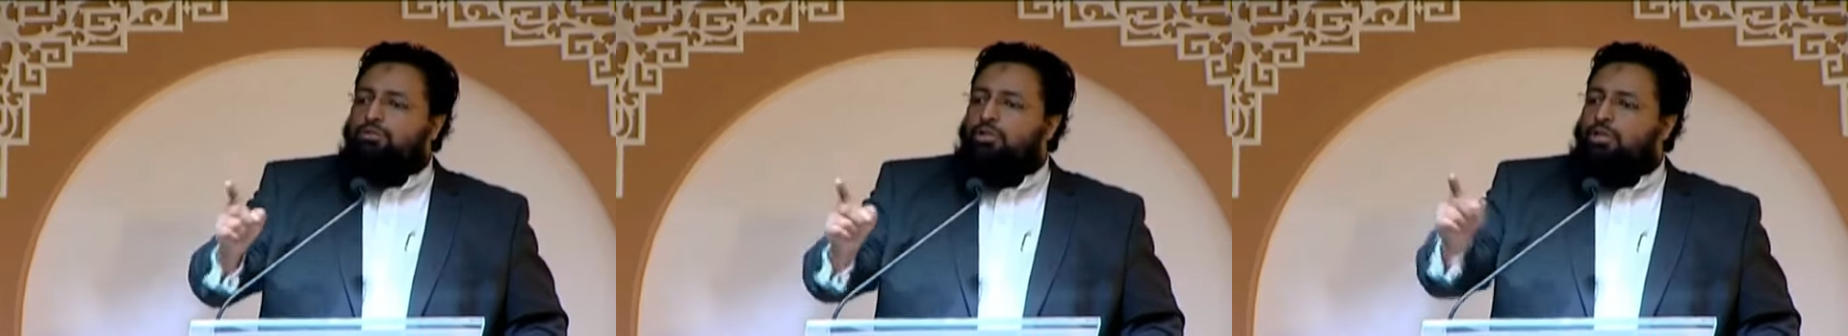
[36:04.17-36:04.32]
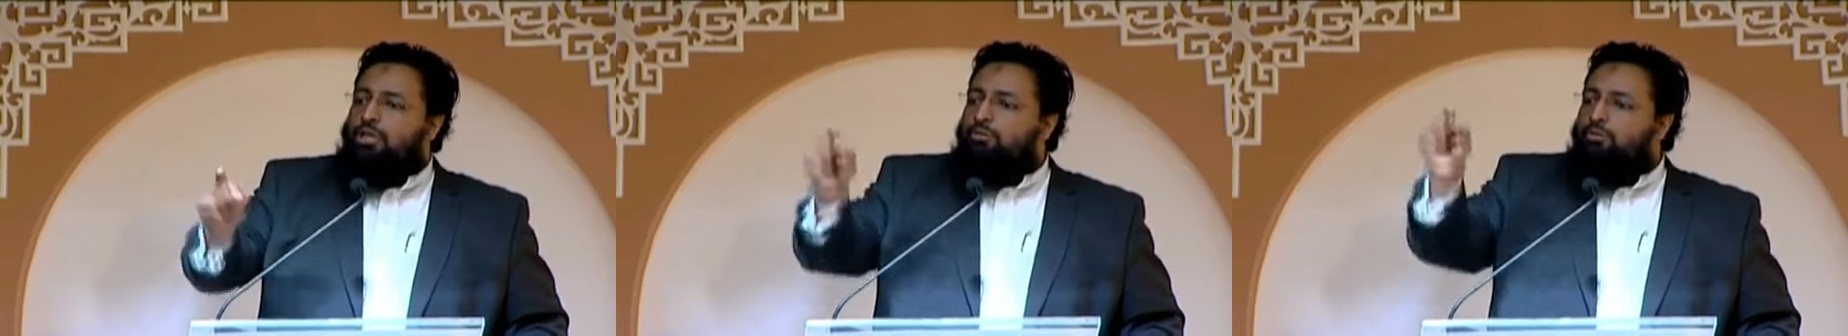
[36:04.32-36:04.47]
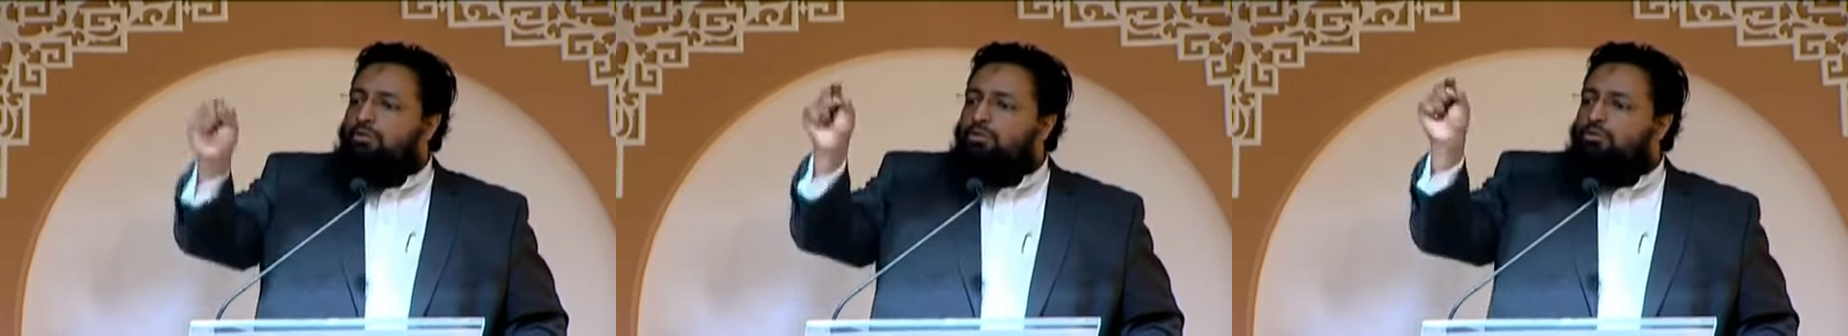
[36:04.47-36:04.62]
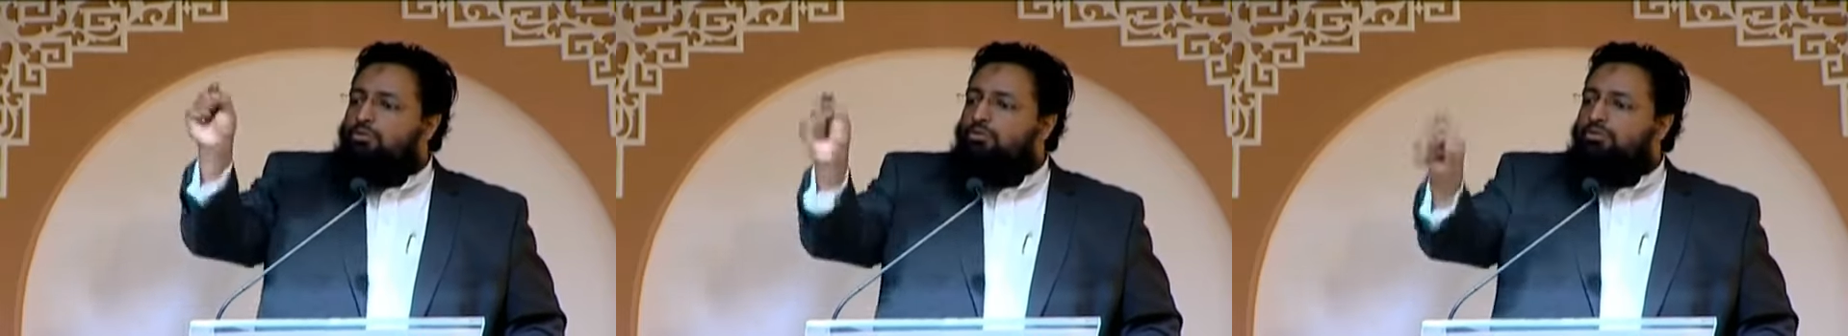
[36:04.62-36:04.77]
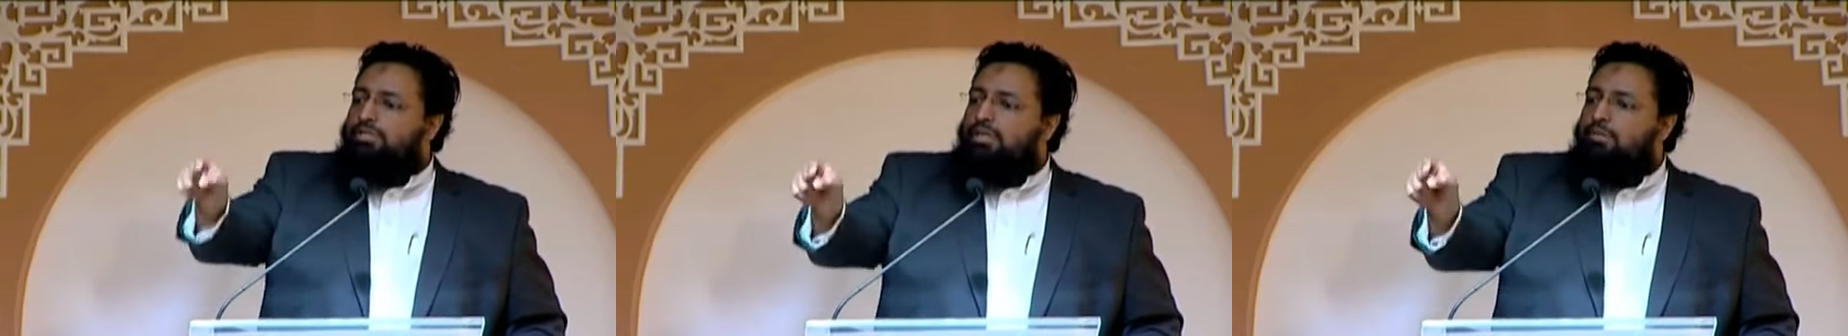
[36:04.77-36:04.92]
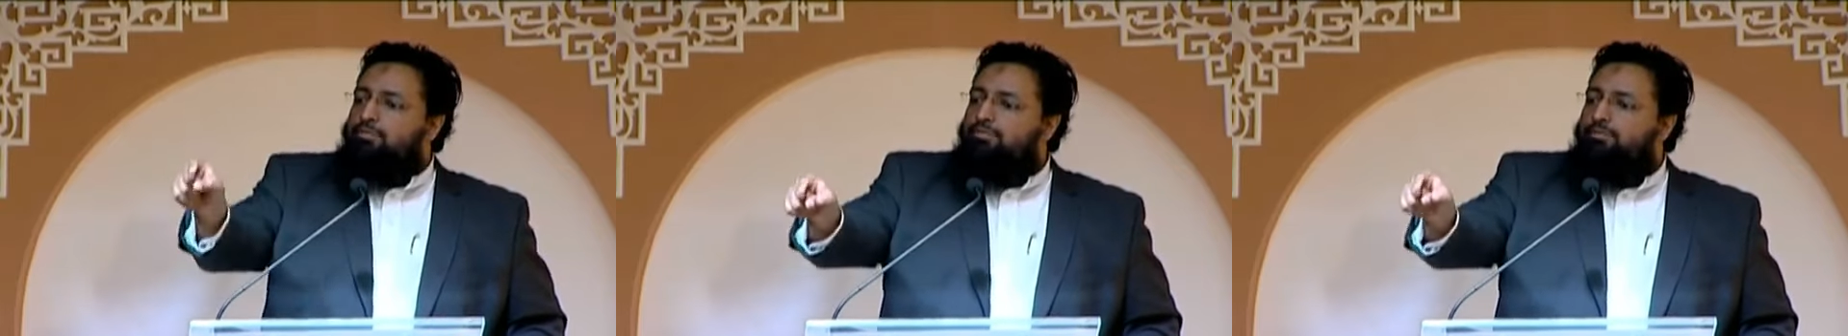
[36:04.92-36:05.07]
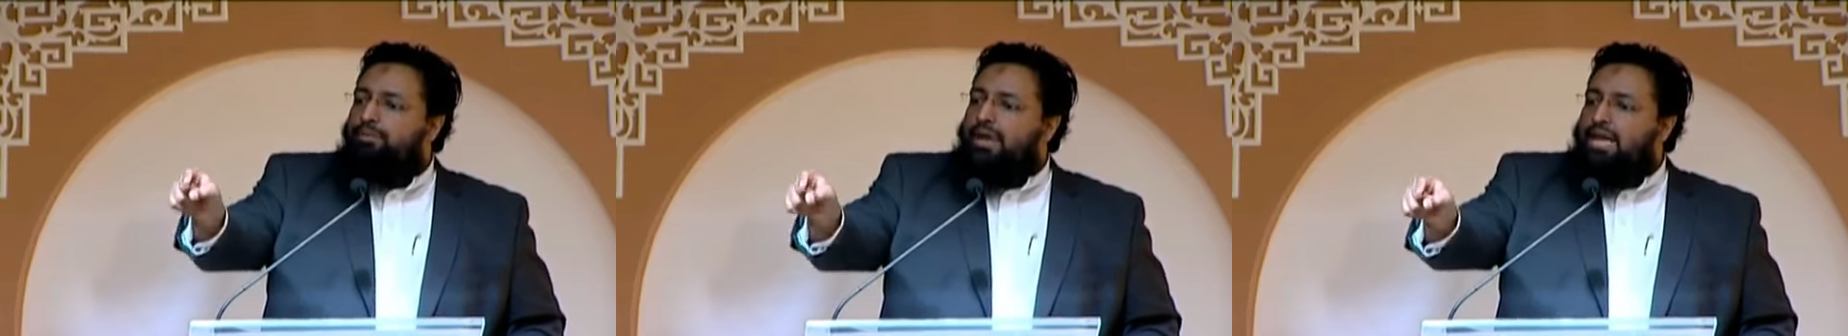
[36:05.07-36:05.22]
so he will do
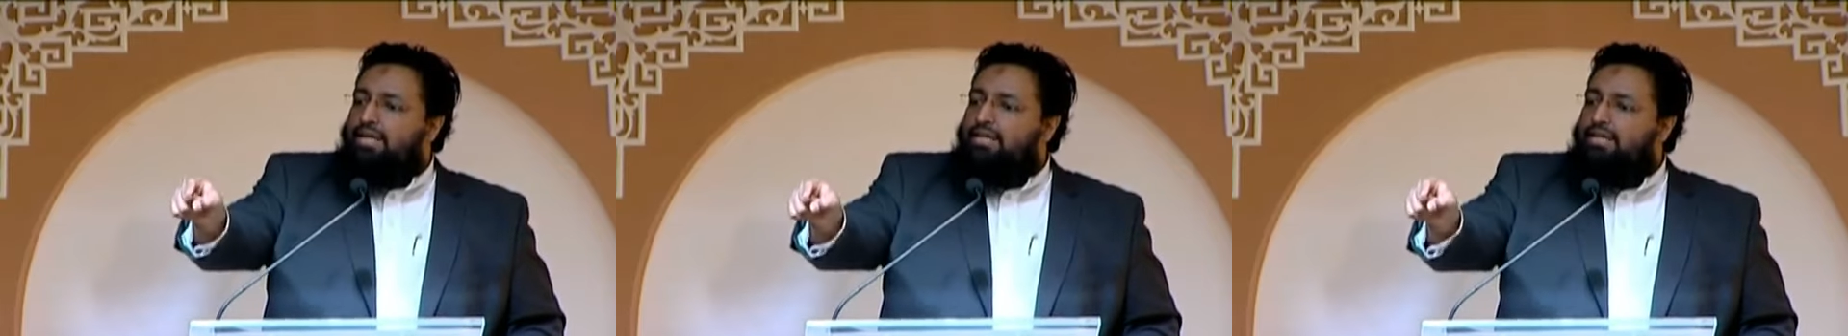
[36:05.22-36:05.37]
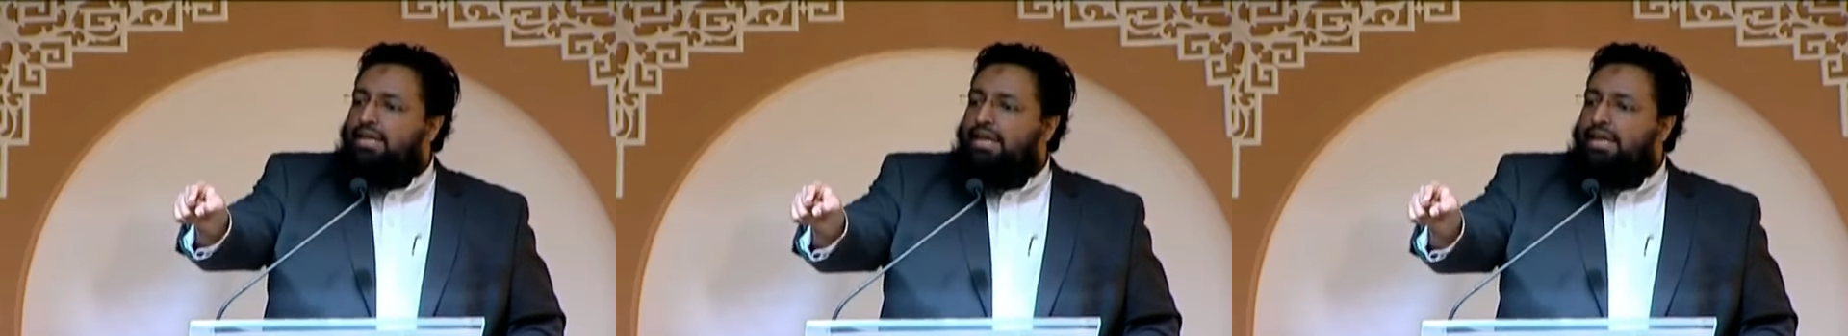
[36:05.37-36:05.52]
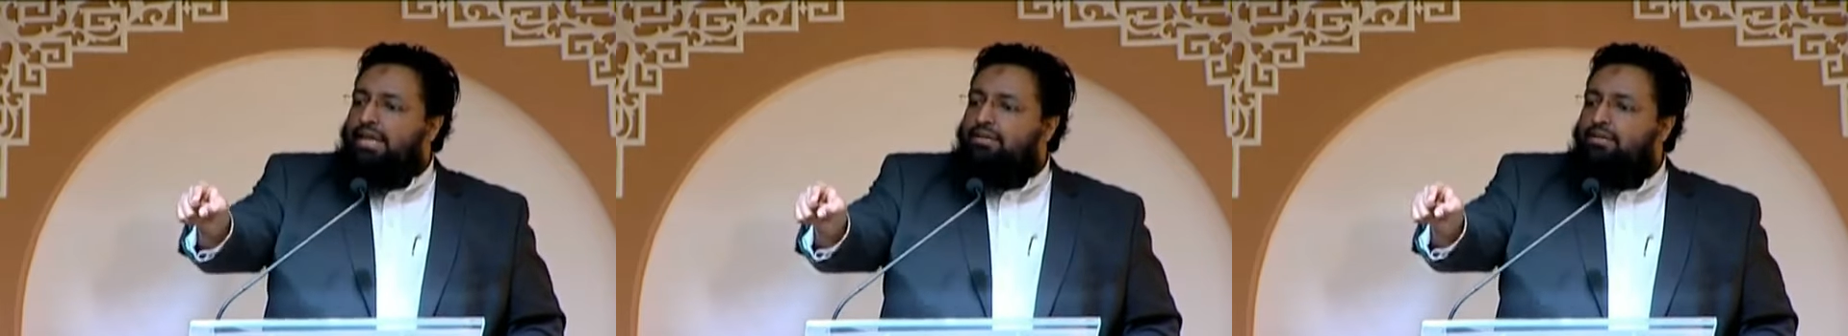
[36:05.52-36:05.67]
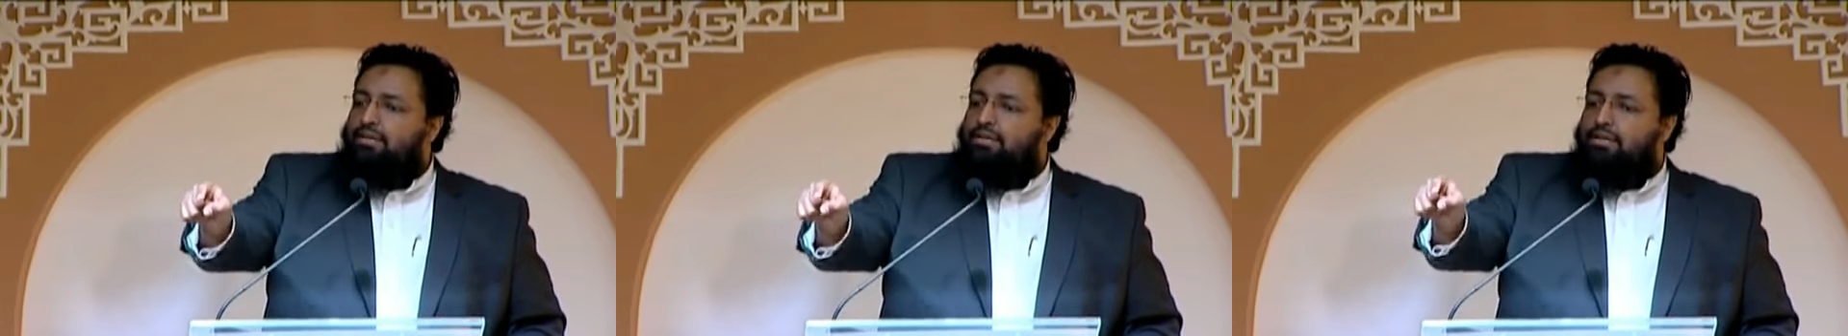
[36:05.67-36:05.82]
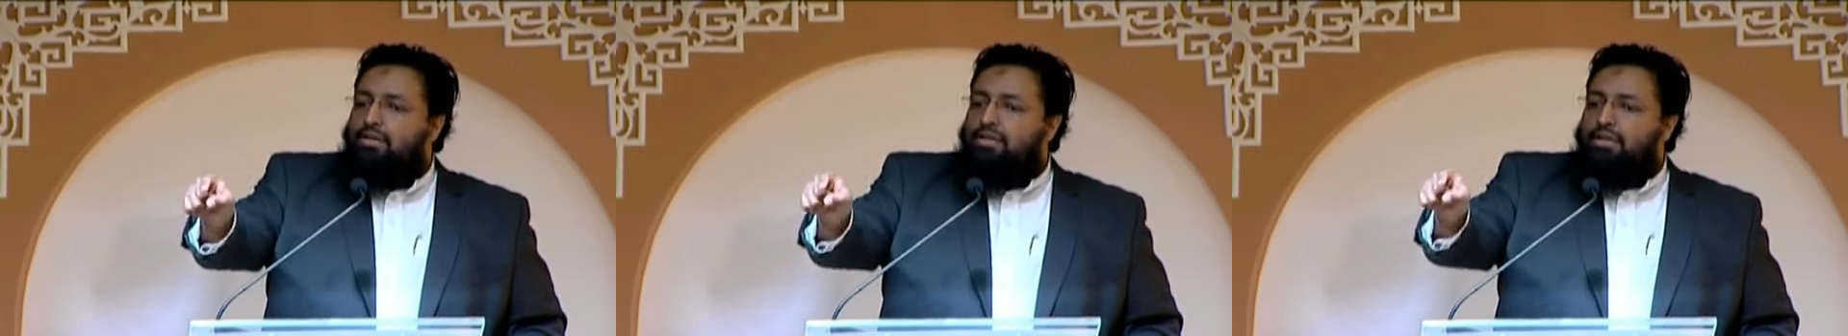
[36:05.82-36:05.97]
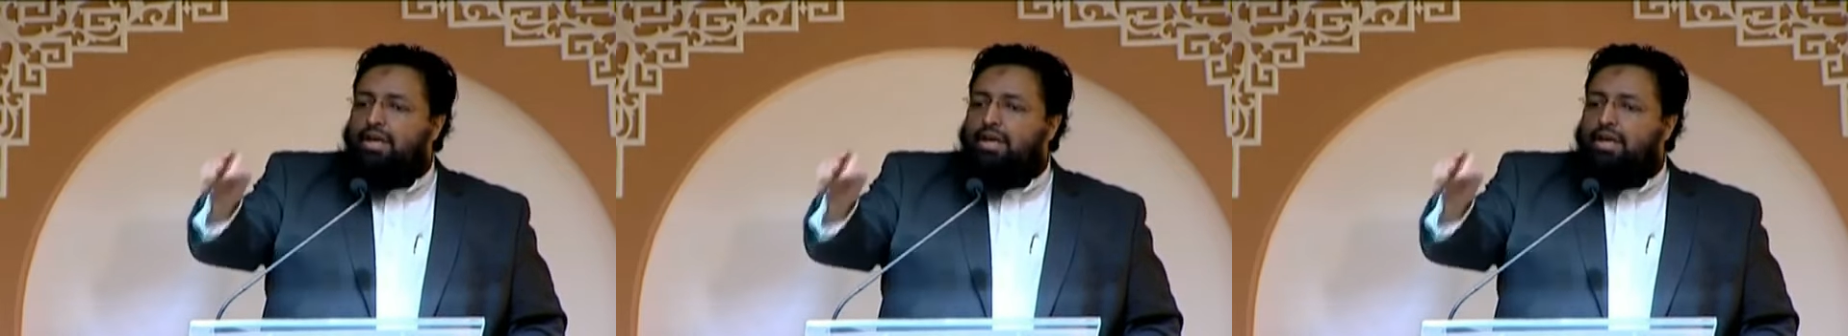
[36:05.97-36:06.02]
some bad deed,